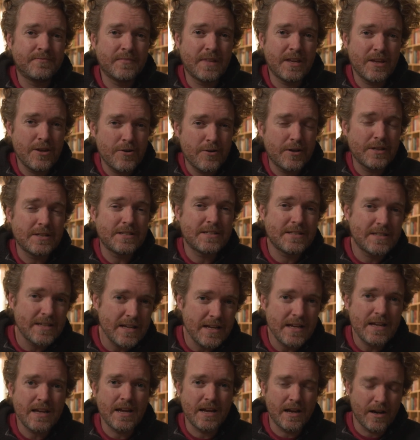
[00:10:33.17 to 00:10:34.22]
You can
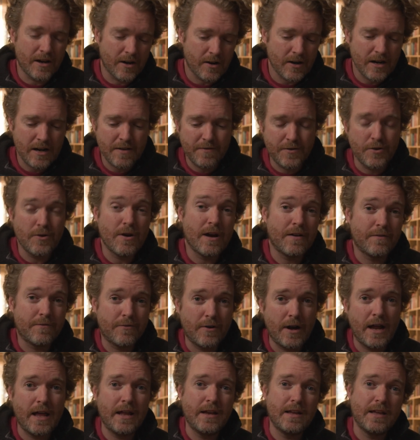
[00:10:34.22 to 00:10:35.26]
see here, if you have
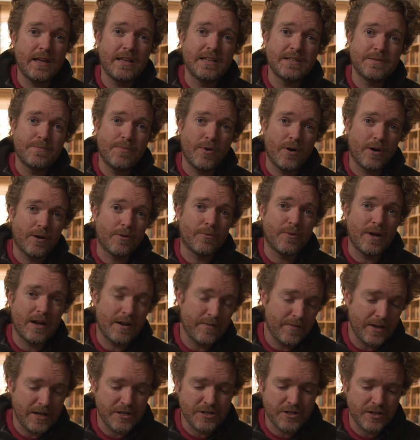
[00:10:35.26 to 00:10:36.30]
read his book
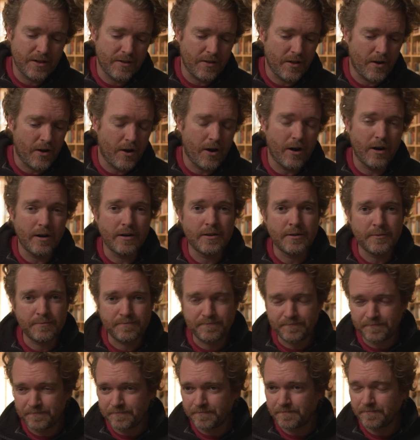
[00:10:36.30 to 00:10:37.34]
Renovation of the Heart,
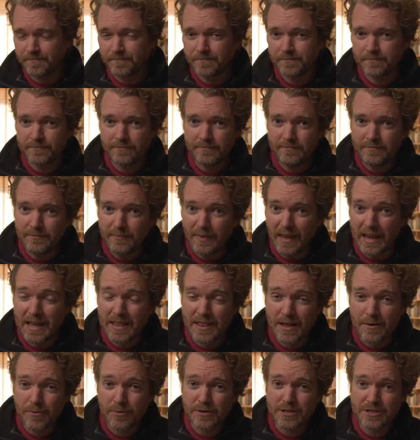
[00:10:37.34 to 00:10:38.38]

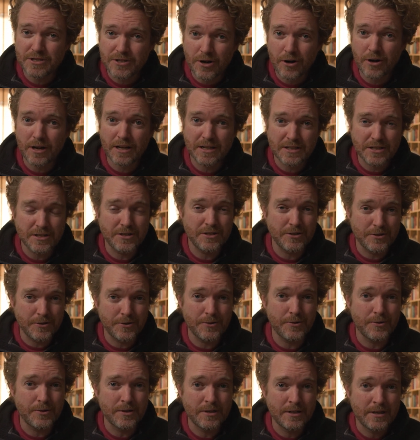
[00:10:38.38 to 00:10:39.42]
that we're starting to
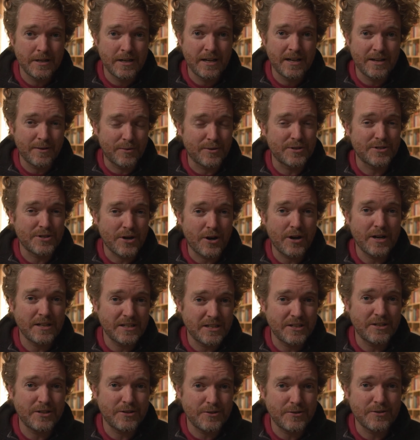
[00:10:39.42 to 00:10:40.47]
do
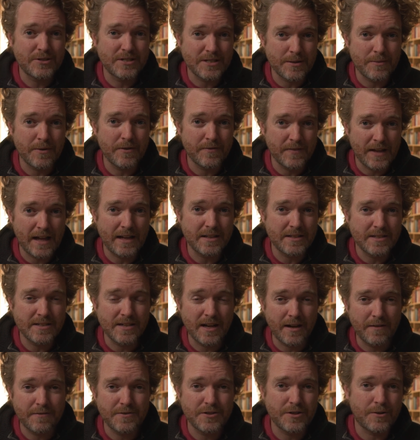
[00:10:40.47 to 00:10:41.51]
some of that
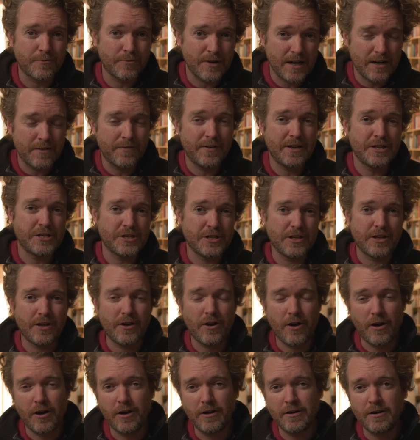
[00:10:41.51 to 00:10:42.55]
stuff. So Renovation of the
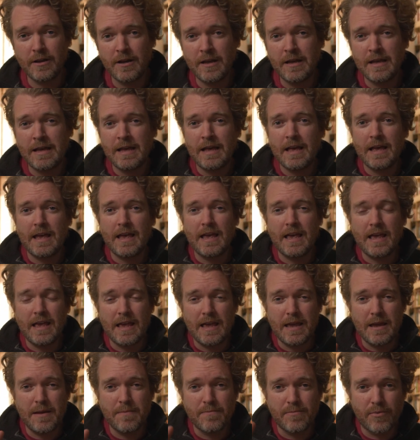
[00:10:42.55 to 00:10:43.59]
Heart,
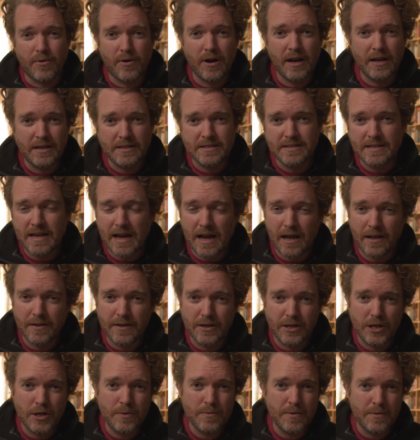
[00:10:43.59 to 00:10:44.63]
he breaks down the
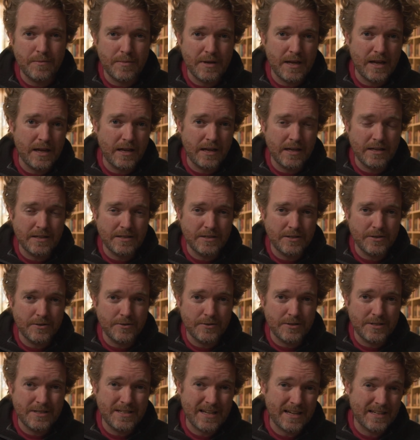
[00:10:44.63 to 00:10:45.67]
human being into
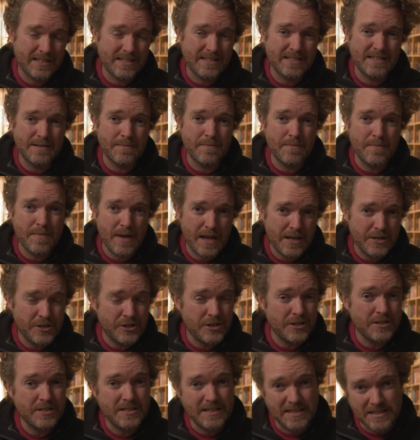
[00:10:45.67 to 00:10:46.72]
6
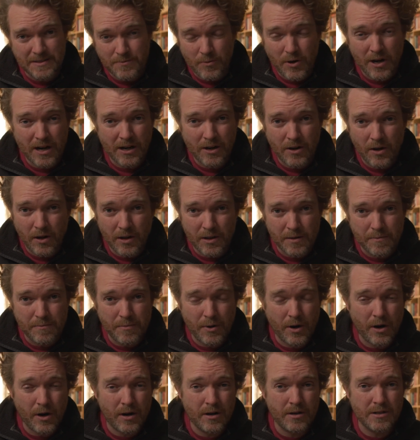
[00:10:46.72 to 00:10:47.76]
dimensions. He doesn't want to call them
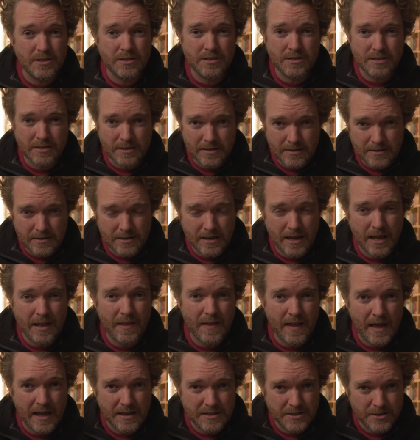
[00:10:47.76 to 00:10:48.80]
parts and
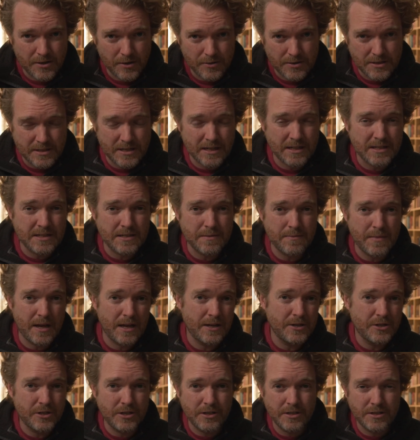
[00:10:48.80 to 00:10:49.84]
that. So 6
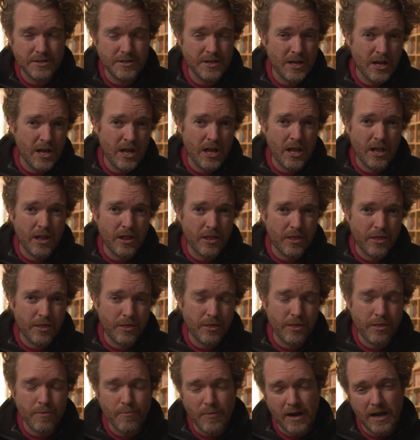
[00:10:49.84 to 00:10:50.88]
dimensions.
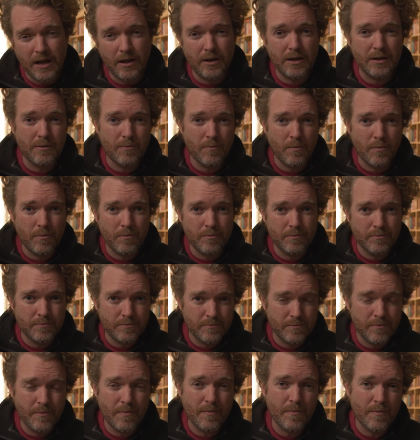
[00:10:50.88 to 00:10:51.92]
Well,
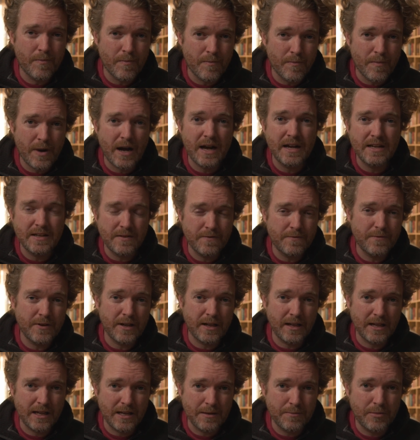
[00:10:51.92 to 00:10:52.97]
mind and
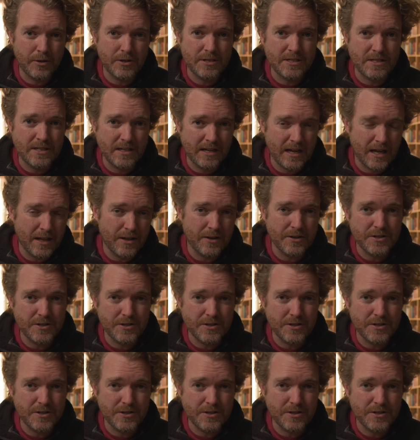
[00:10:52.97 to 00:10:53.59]
feeling he puts together.